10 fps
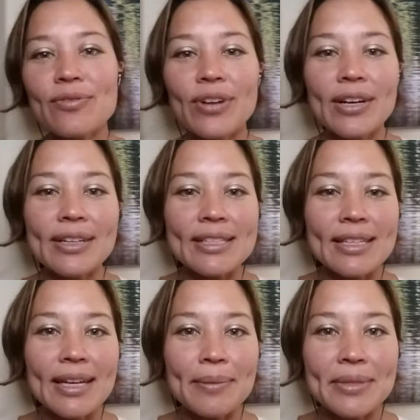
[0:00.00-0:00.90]
Fung is
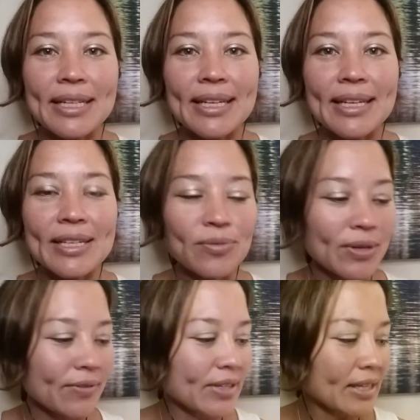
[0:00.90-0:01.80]
an MD. He's
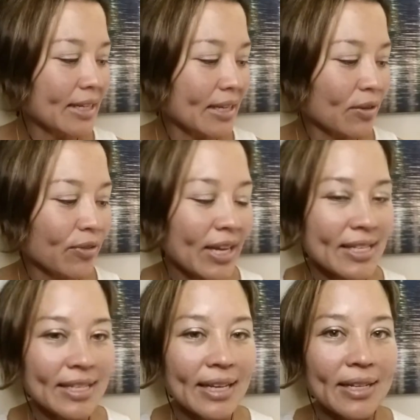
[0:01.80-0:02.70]
one of the leading
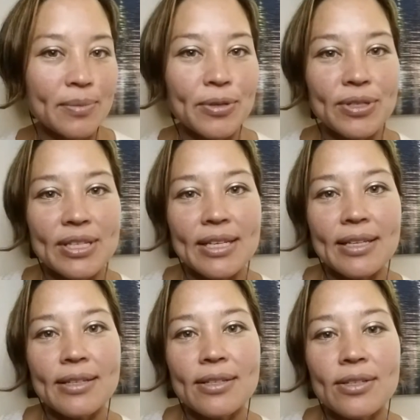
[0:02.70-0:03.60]
fasting experts.
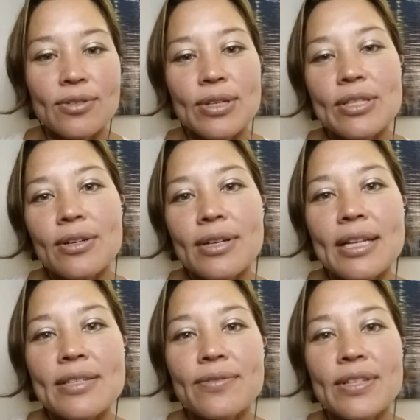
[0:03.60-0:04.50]
He treats all
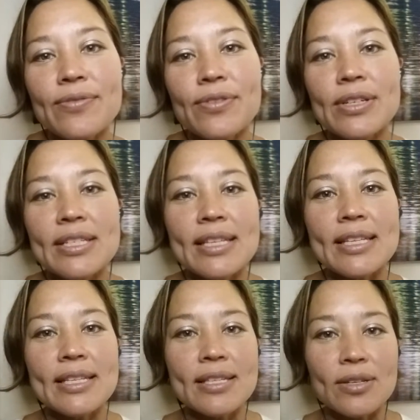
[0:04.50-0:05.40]
kinds of different
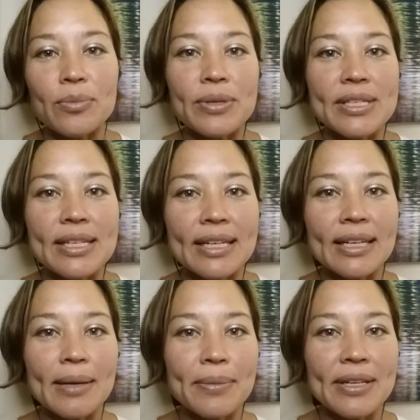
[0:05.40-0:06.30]
diseases, obesity and
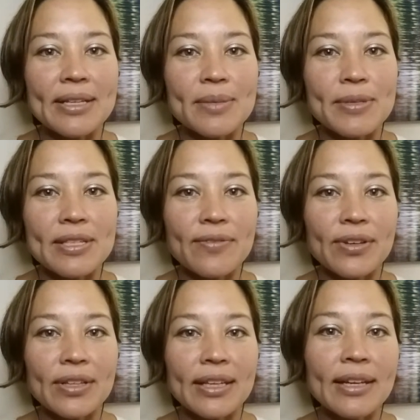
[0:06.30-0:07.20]
diabetes
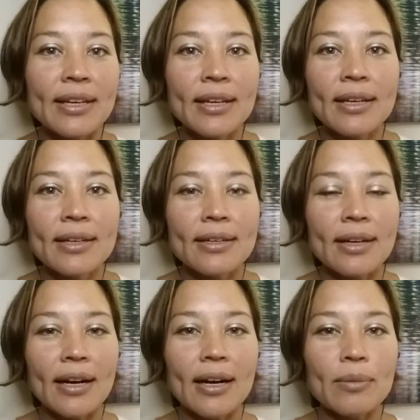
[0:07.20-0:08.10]
specifically,
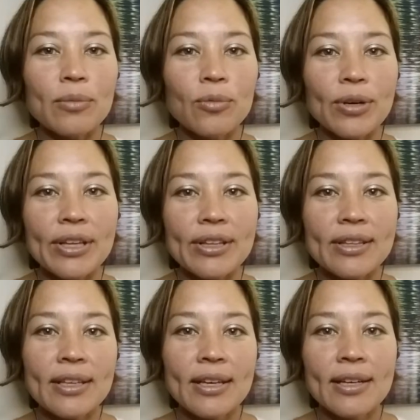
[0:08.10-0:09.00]
with
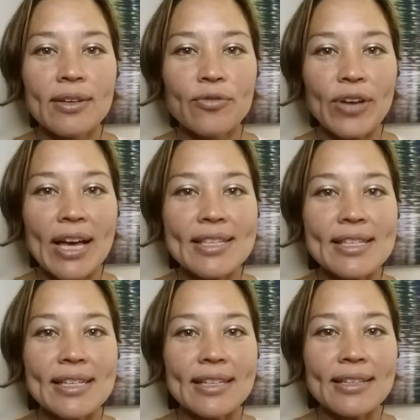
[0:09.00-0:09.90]

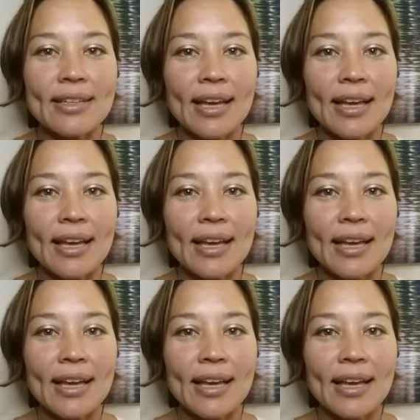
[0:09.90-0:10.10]
fasting.